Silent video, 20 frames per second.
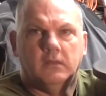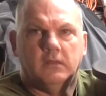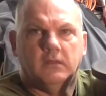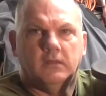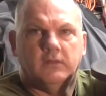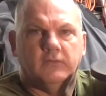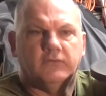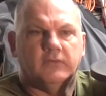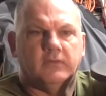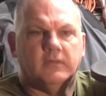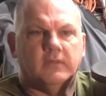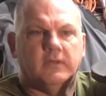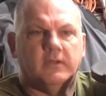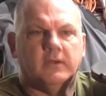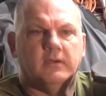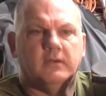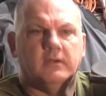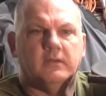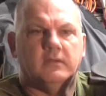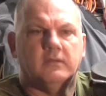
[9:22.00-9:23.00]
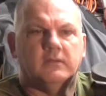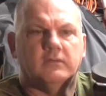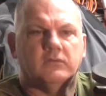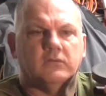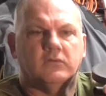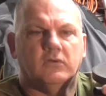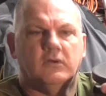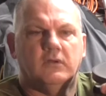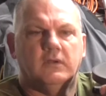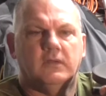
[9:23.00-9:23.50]
That's it there. It's
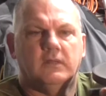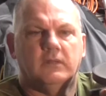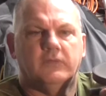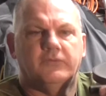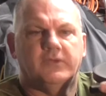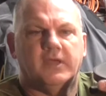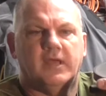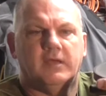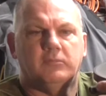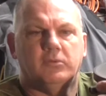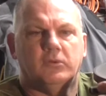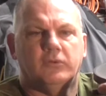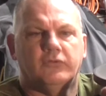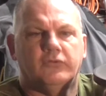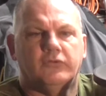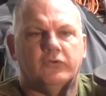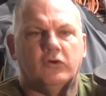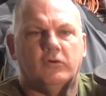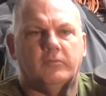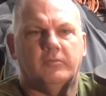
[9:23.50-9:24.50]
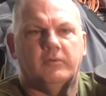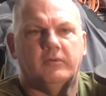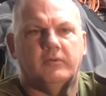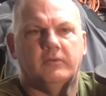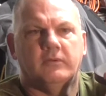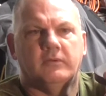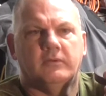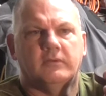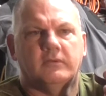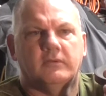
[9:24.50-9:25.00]
got a little tab on top
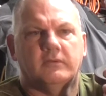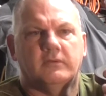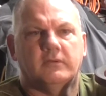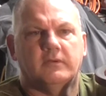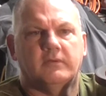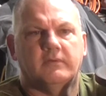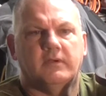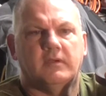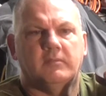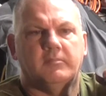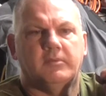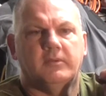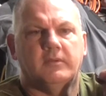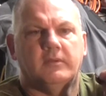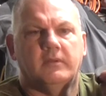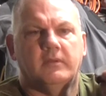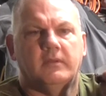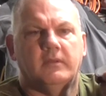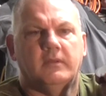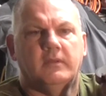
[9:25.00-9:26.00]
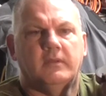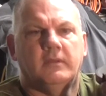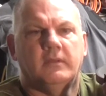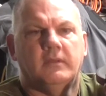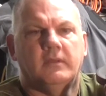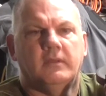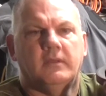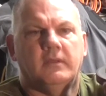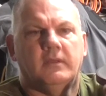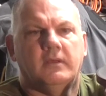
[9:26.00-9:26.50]
to grip,
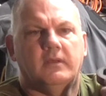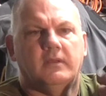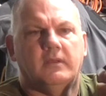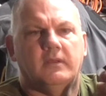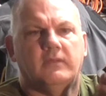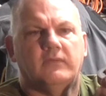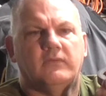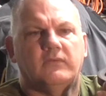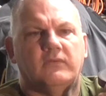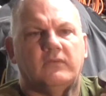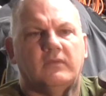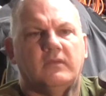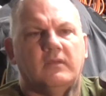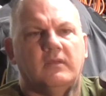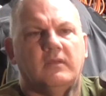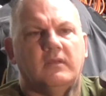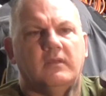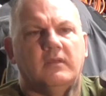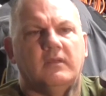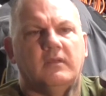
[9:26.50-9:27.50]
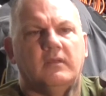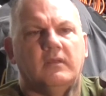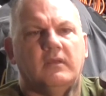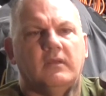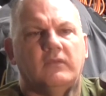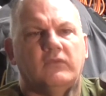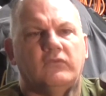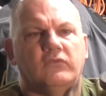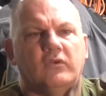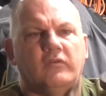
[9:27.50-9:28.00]
and it's
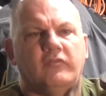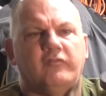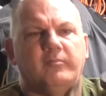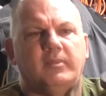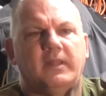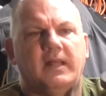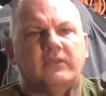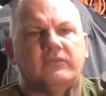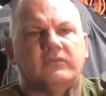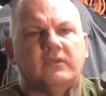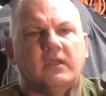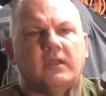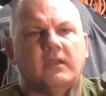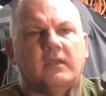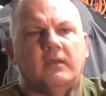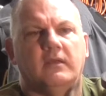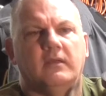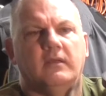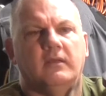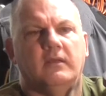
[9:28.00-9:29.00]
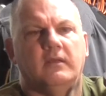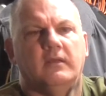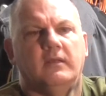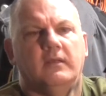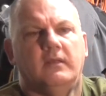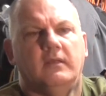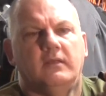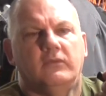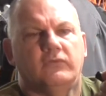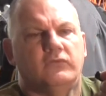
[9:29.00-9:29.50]
soft plastic.
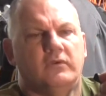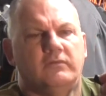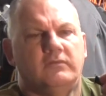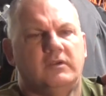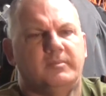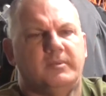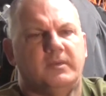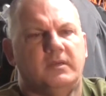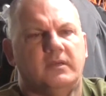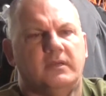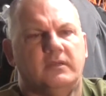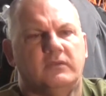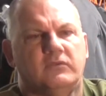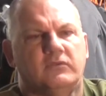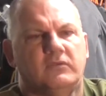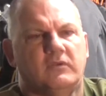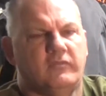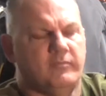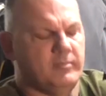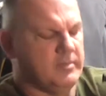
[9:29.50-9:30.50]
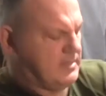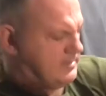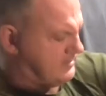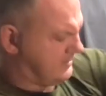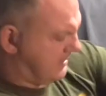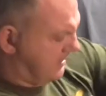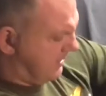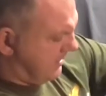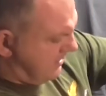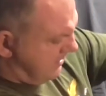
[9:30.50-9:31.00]
It's not rubber, it's soft
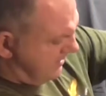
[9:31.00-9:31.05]
plastic.